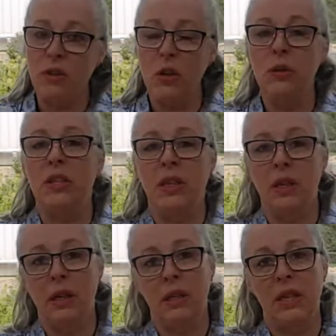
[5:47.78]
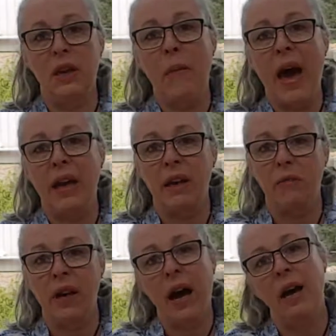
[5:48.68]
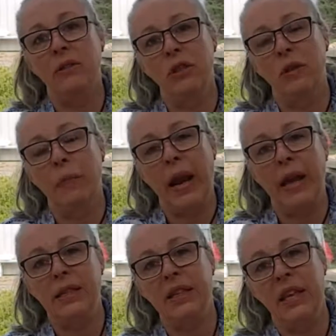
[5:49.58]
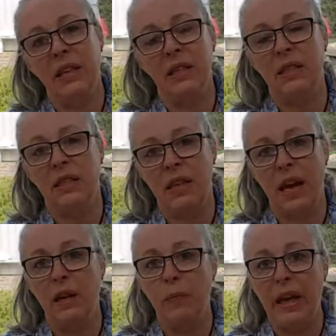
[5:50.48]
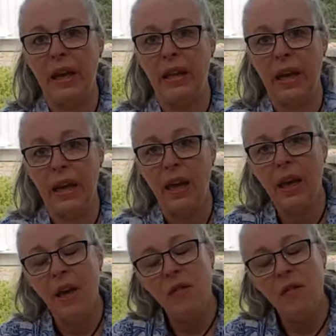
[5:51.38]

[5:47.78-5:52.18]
of using a tea bag in regard to the plastic and the sustainability.